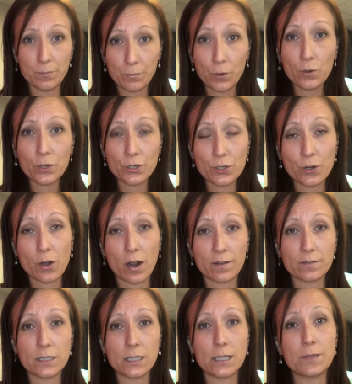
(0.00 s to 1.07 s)
Brokers are
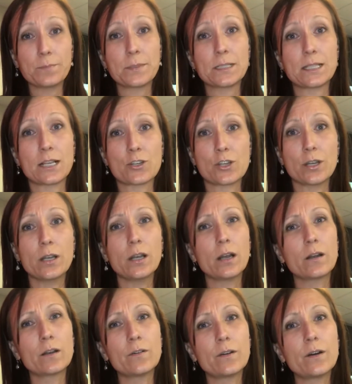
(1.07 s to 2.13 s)
often in possession
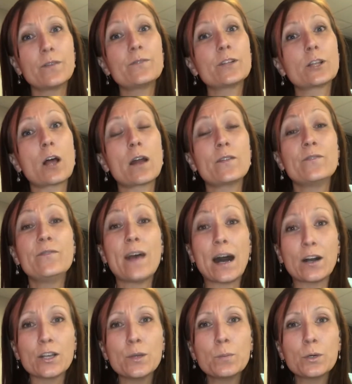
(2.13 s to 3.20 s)
of a lot of
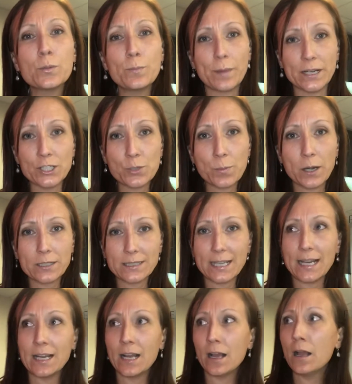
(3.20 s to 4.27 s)
valuable benchmark
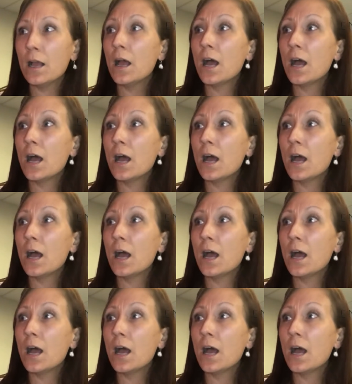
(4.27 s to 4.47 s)
data